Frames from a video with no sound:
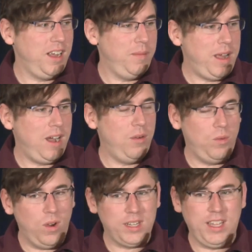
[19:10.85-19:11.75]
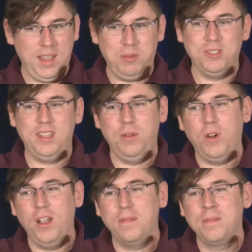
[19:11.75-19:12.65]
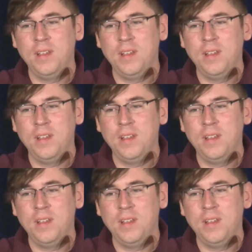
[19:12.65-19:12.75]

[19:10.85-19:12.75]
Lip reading: about what cables they want.